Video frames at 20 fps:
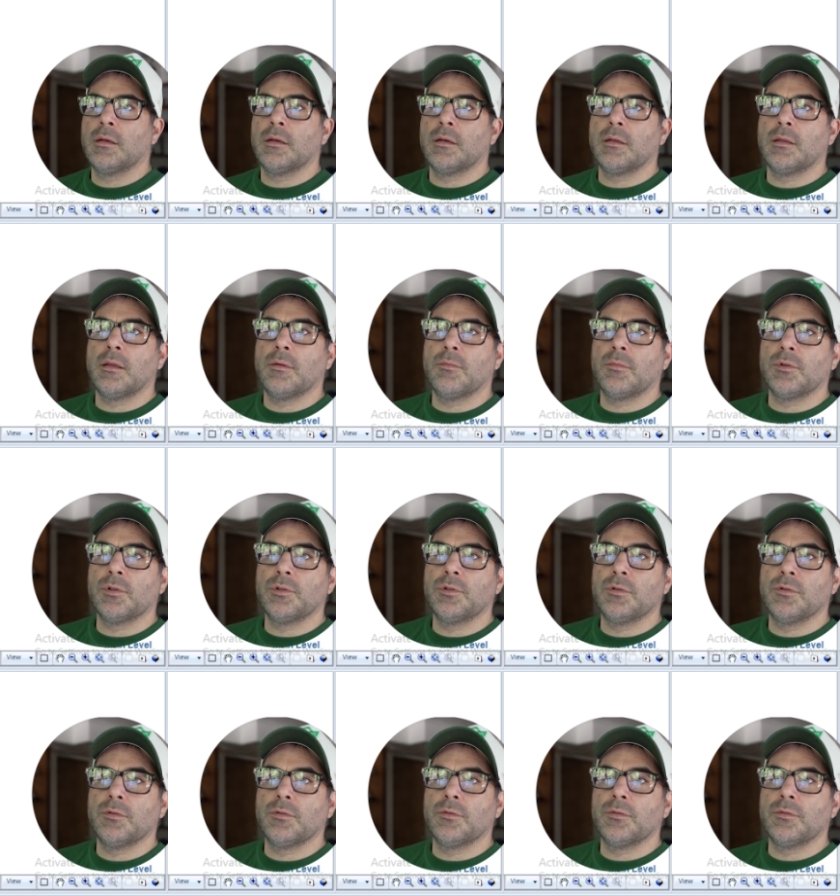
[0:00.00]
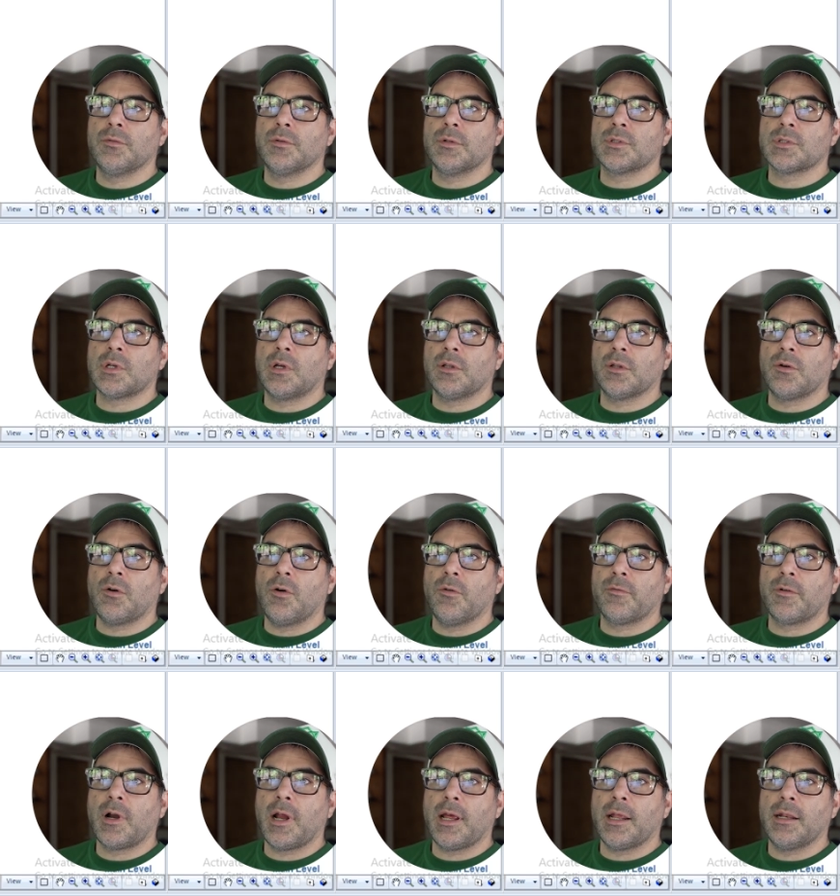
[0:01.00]
And then we'll do, it's called an
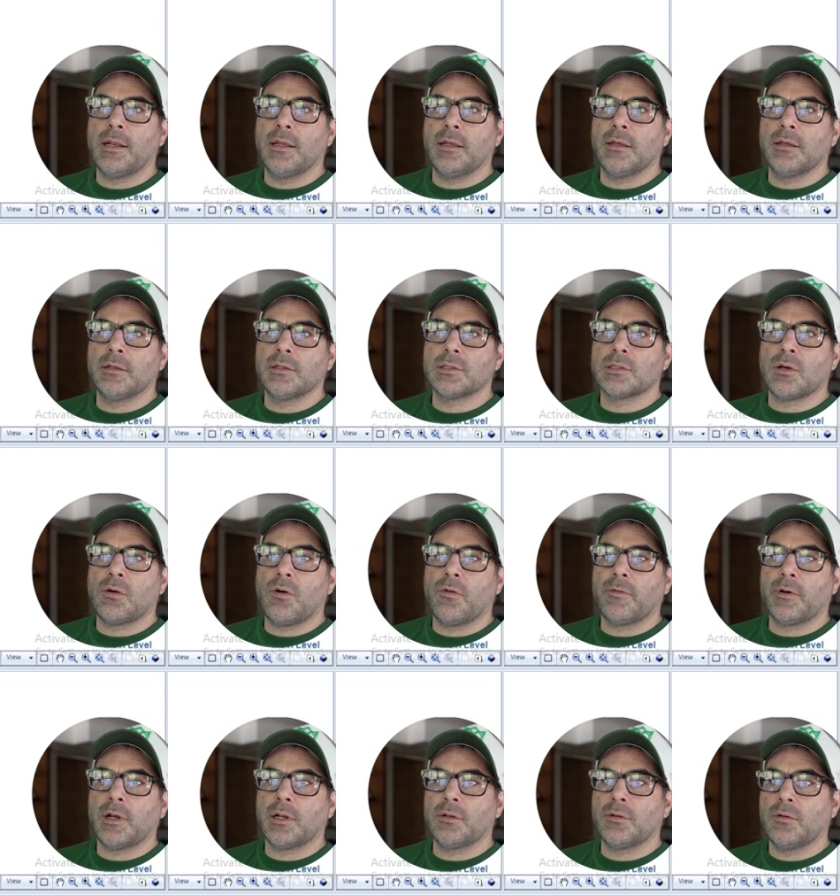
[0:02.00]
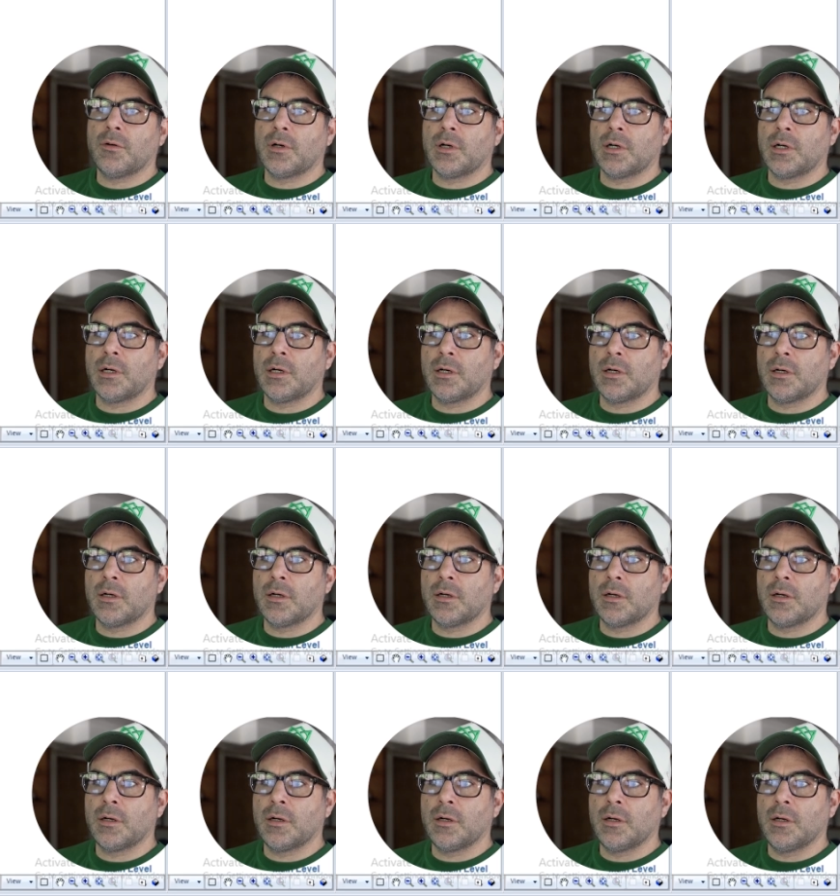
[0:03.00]
overhead. So overhead door.
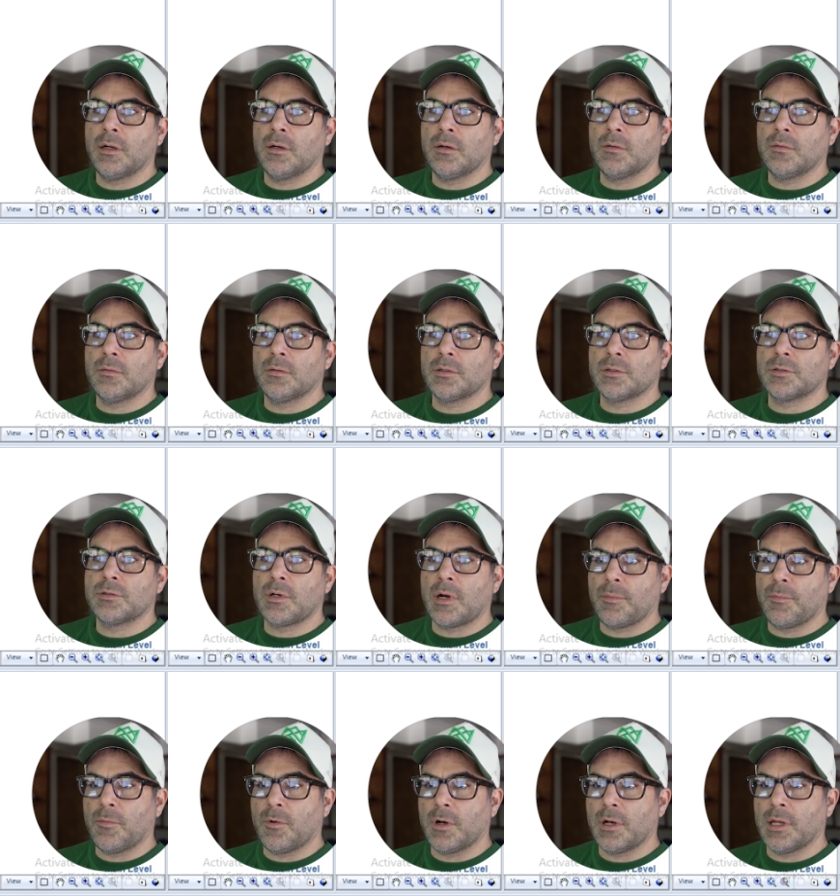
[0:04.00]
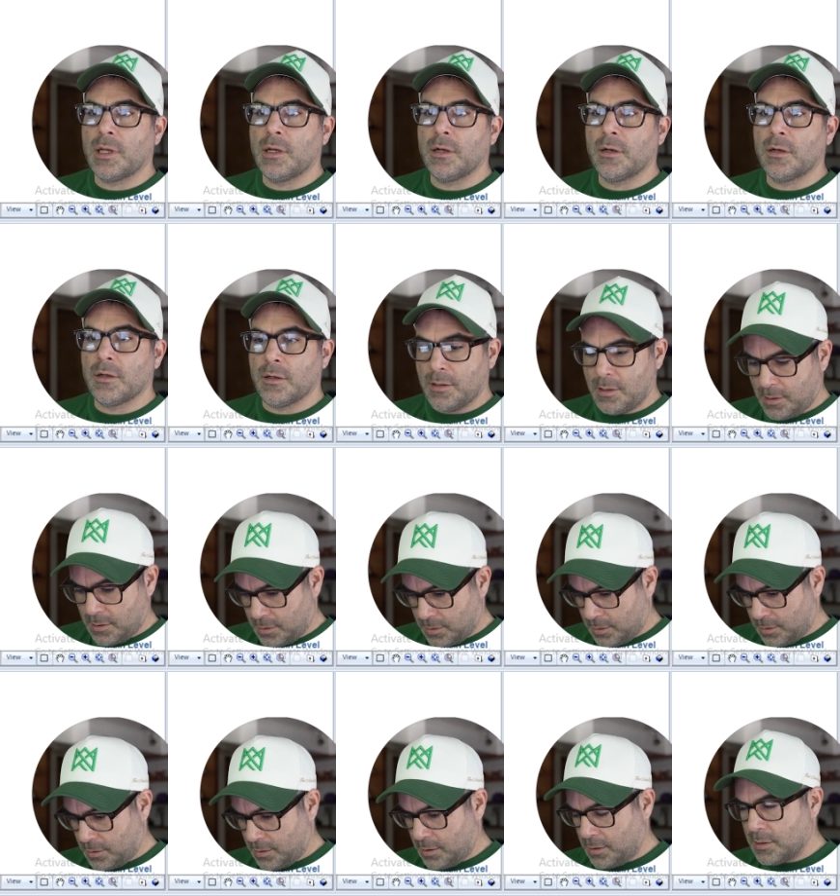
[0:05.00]
Just drop one here,
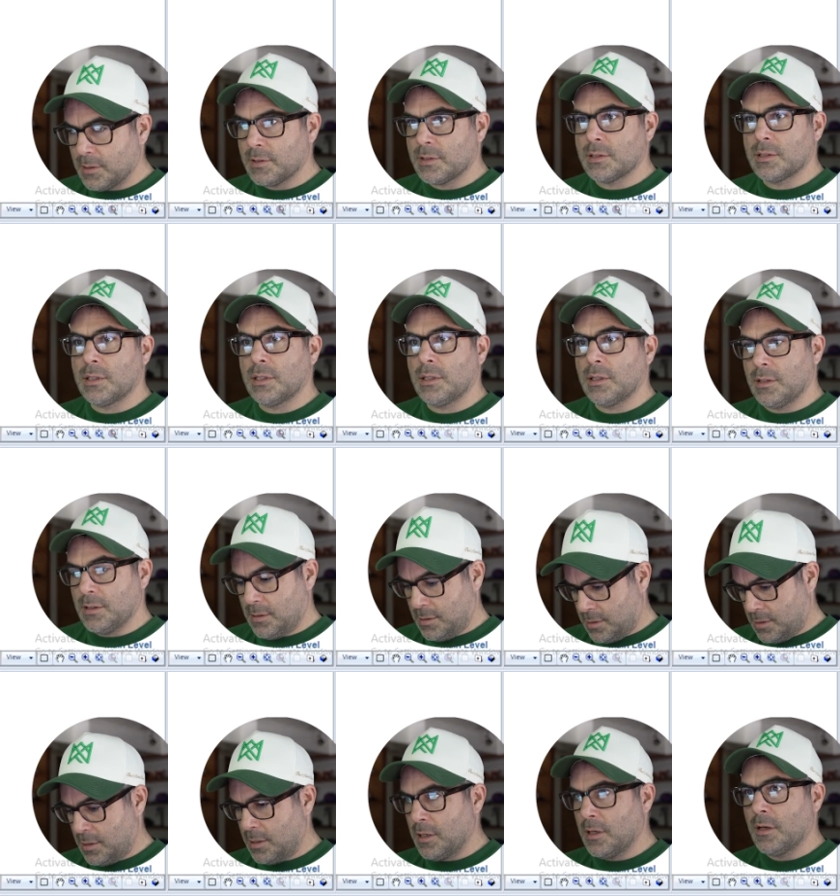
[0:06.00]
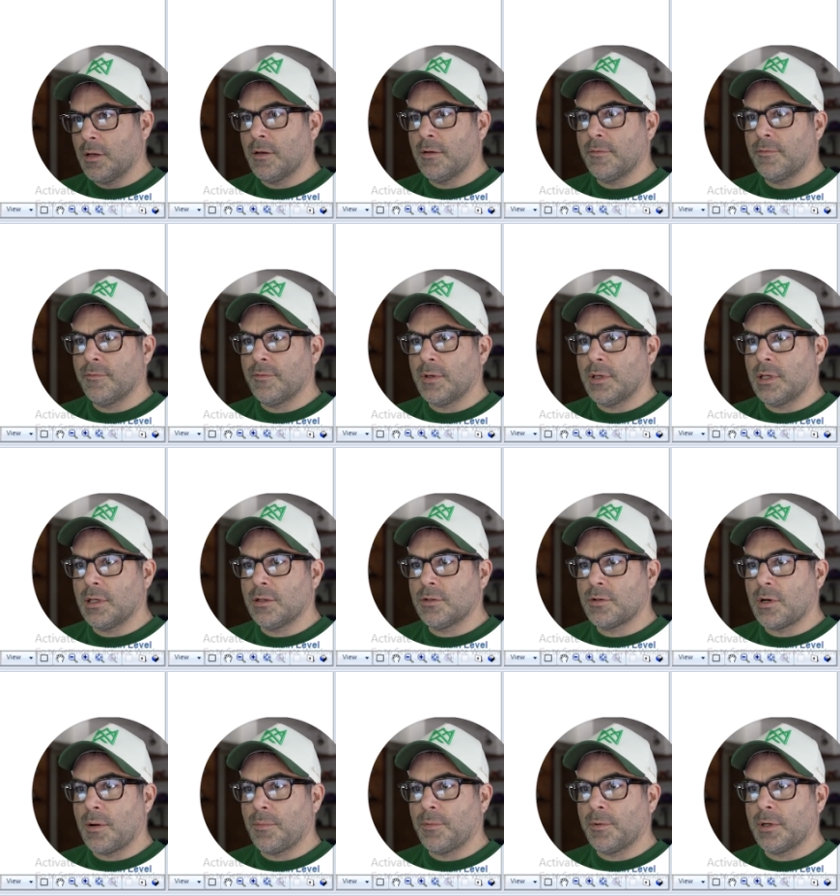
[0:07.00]
hit C, B,
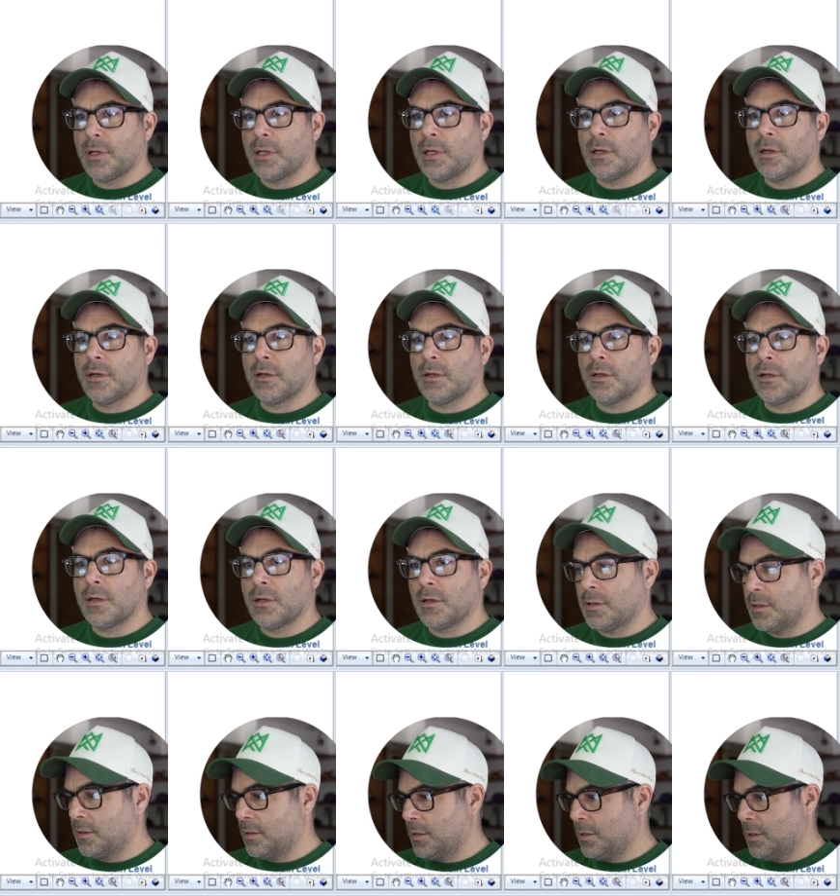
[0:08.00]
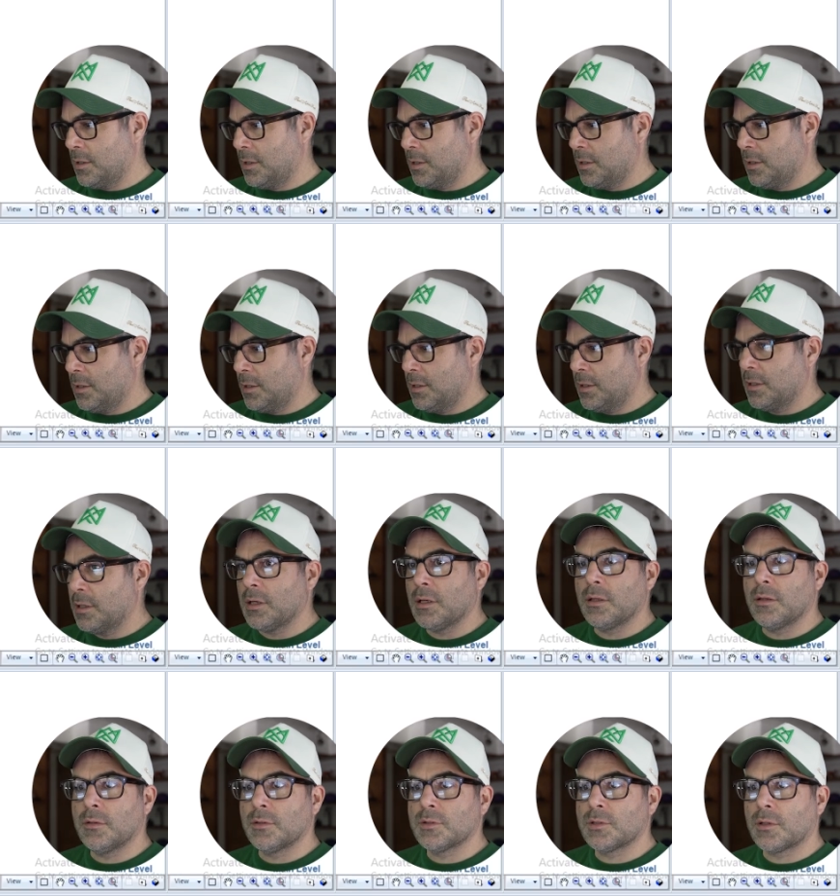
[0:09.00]
drop one here.
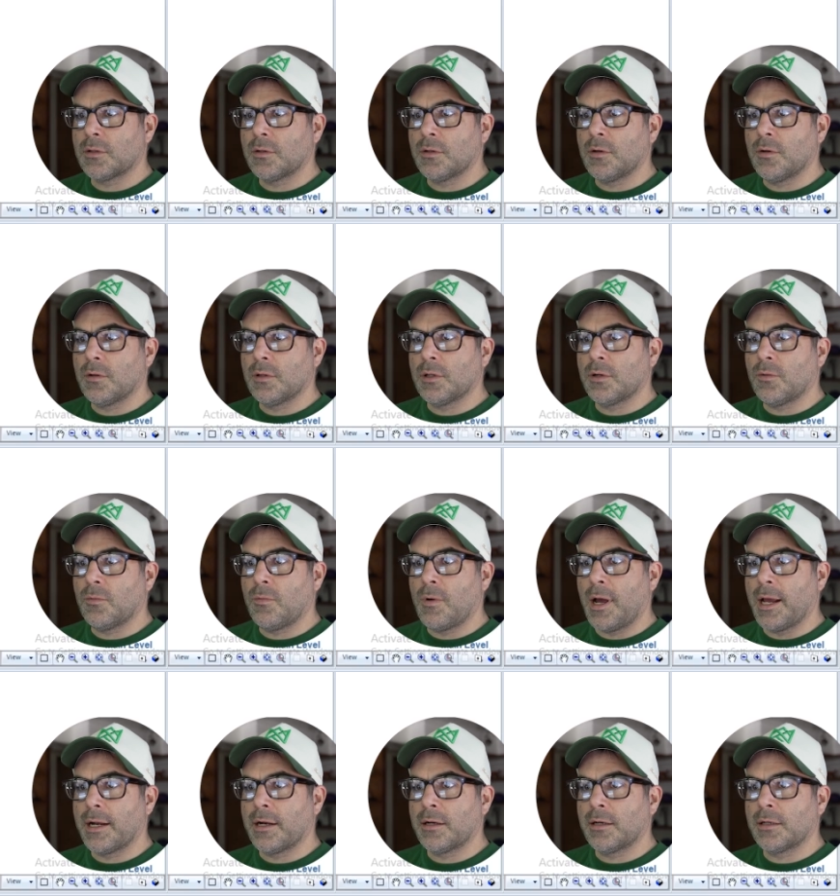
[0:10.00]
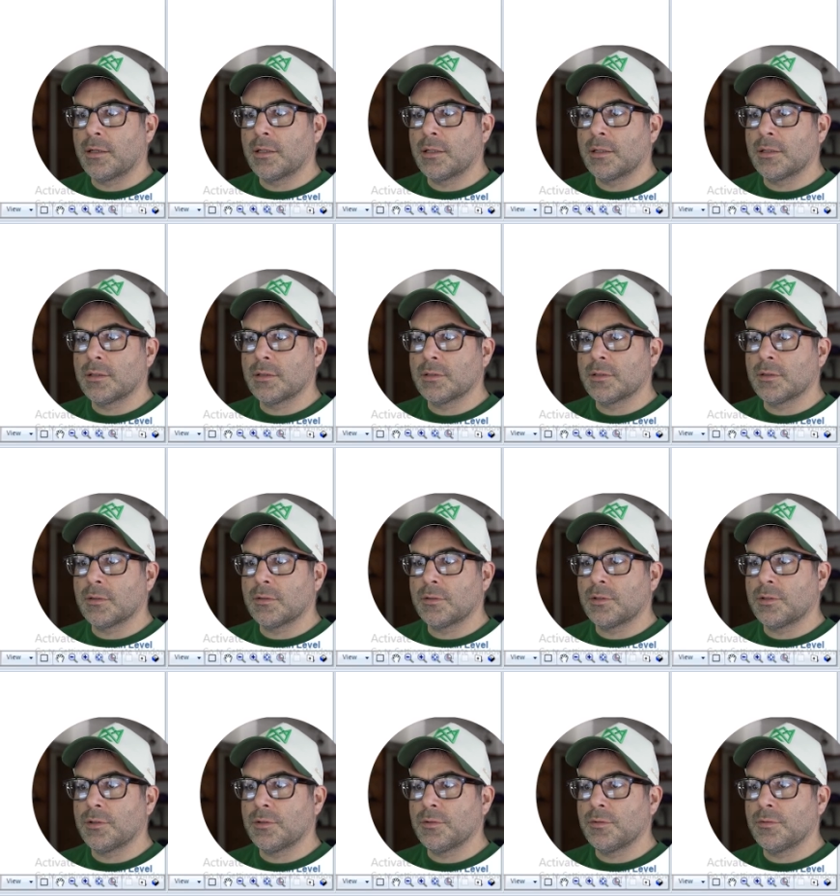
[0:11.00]
And those will go a little wider.
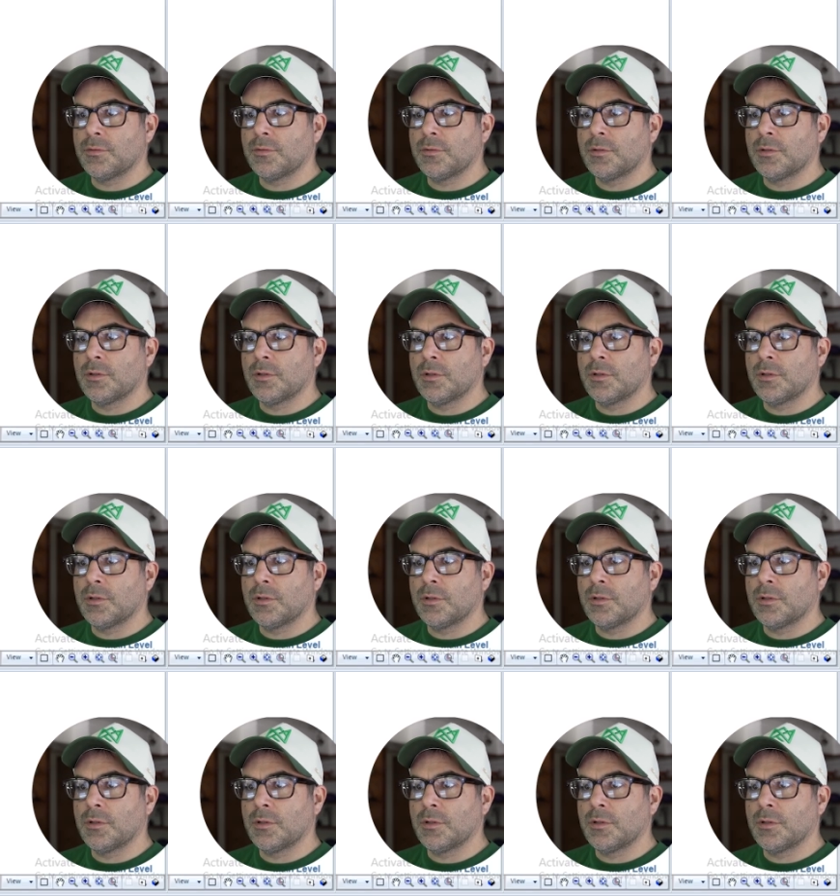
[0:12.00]
Two,